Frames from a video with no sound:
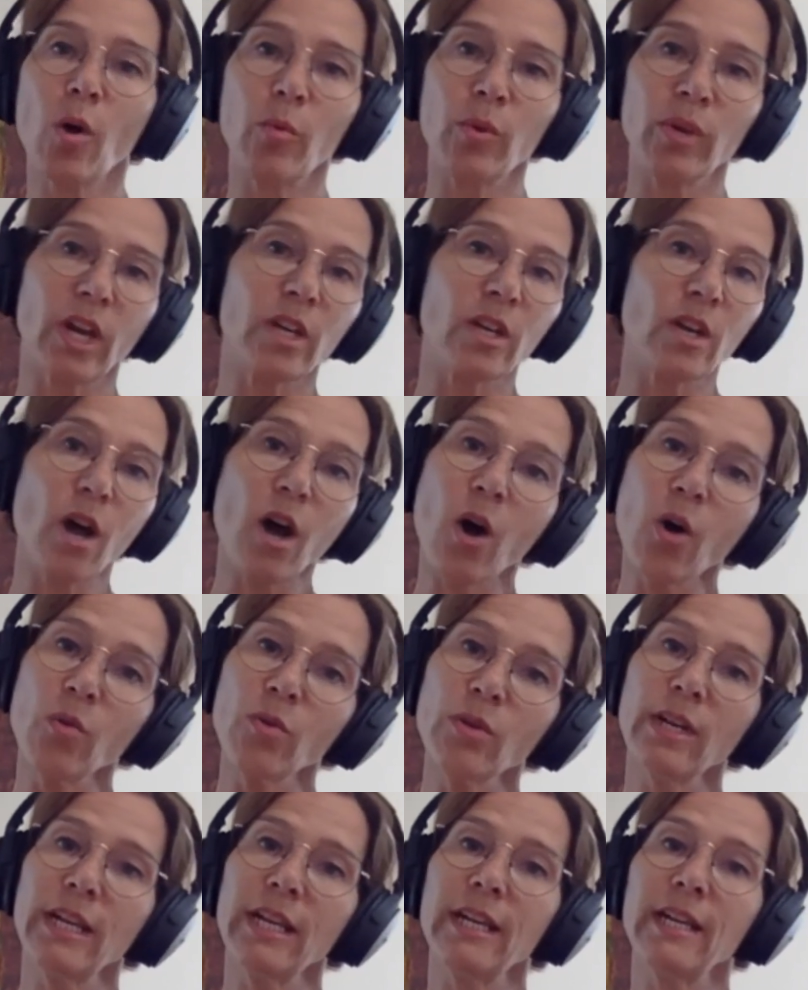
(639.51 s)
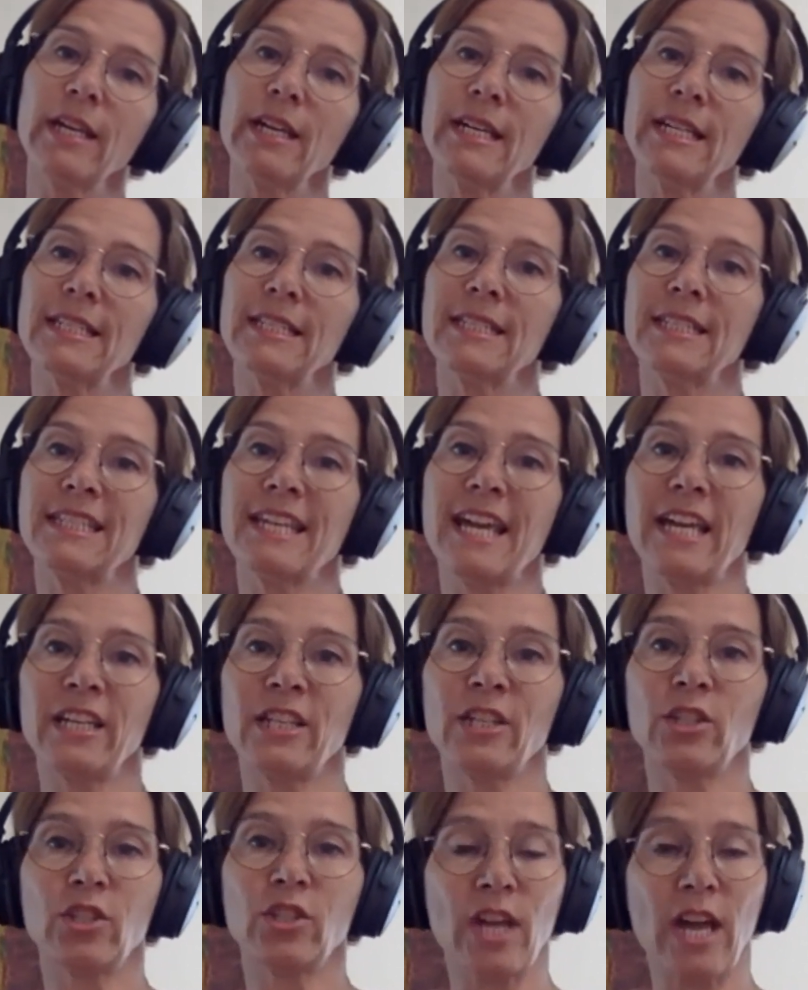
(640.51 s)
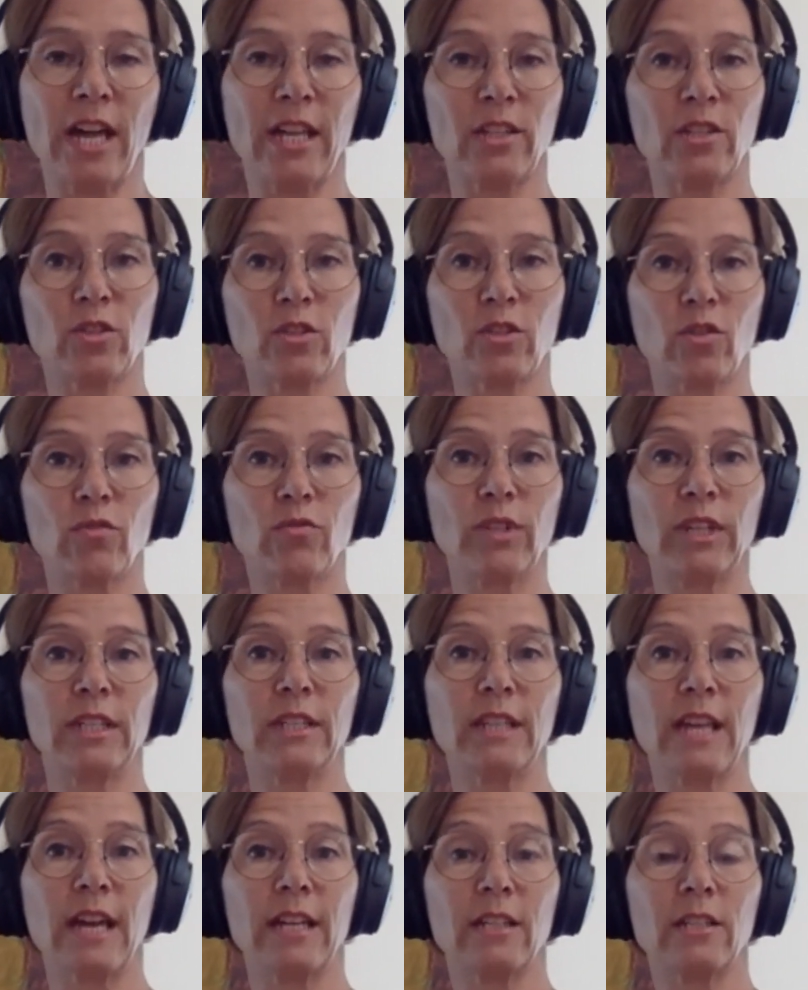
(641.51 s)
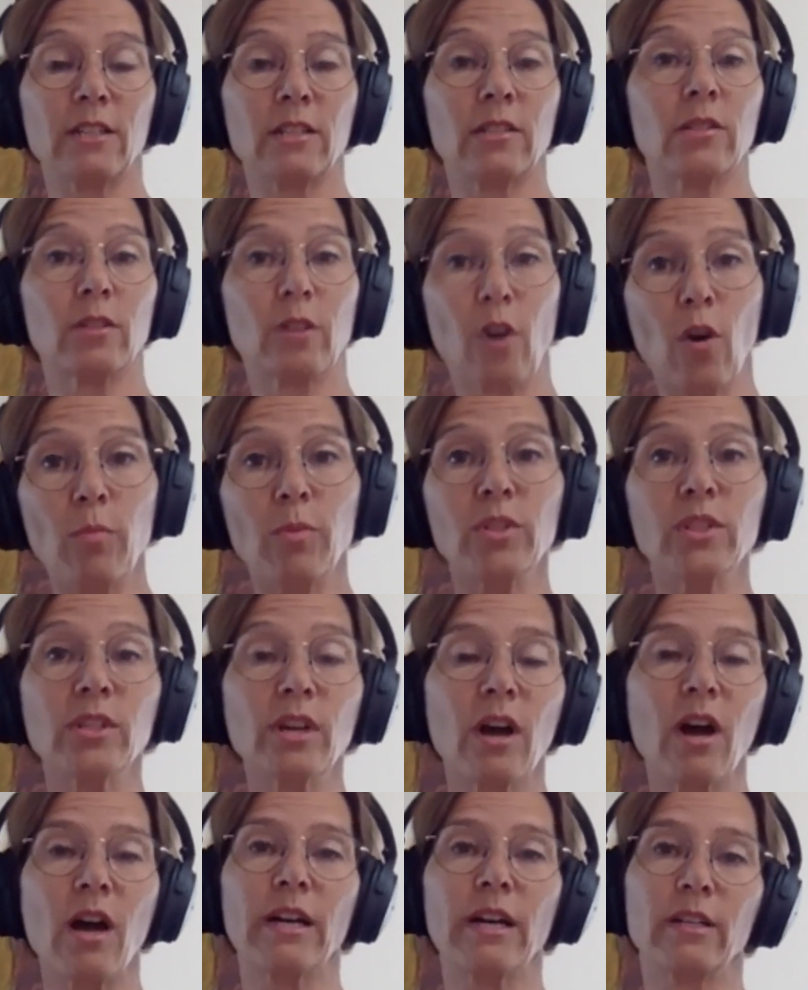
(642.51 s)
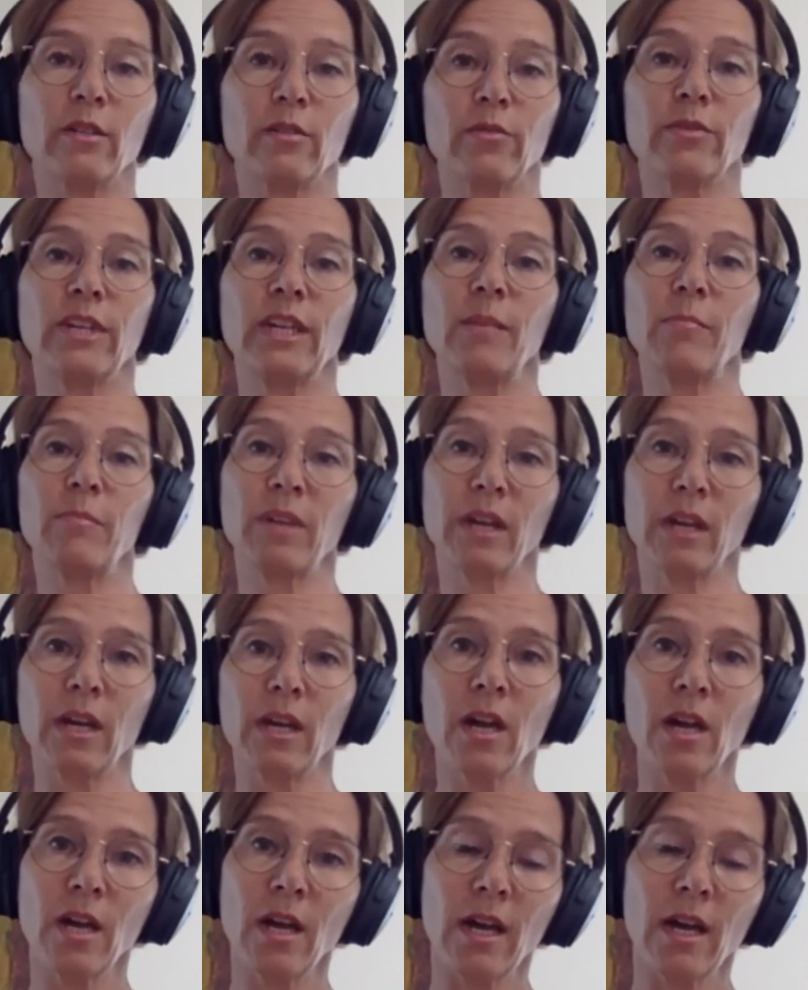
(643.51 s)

we can only stand a chance to reach that global target of keeping